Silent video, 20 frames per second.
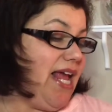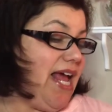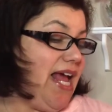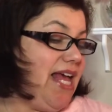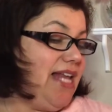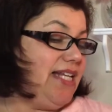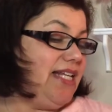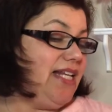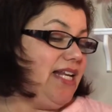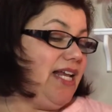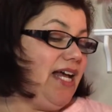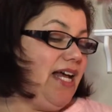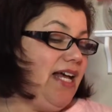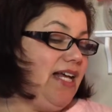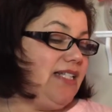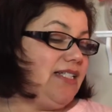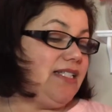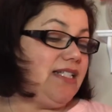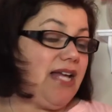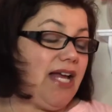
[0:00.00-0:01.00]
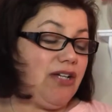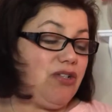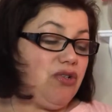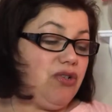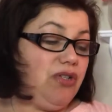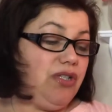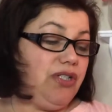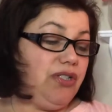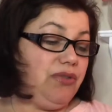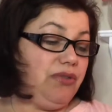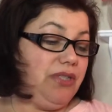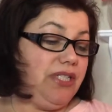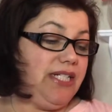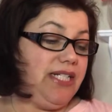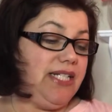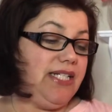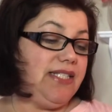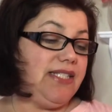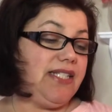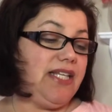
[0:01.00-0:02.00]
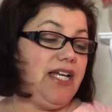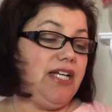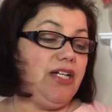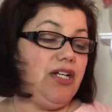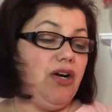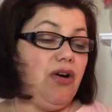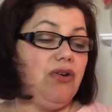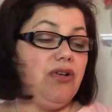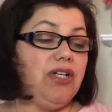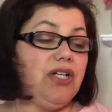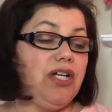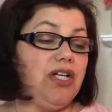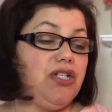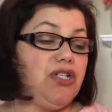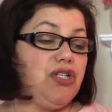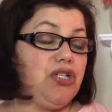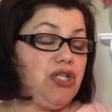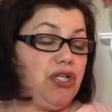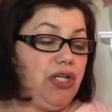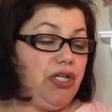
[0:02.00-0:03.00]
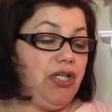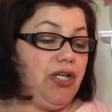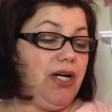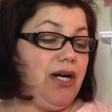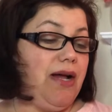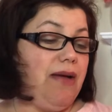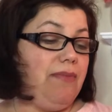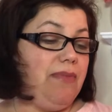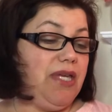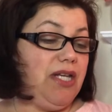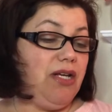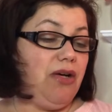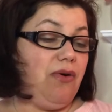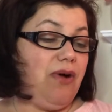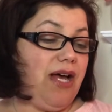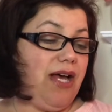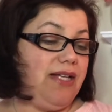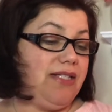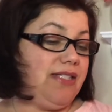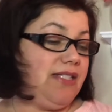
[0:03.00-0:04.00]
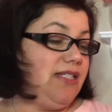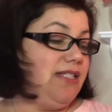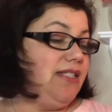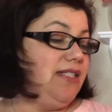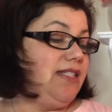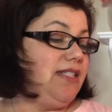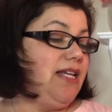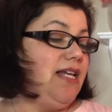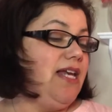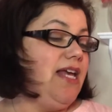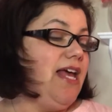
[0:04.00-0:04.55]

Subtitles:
And it has natural ingredients like coconut sugar, amino acids,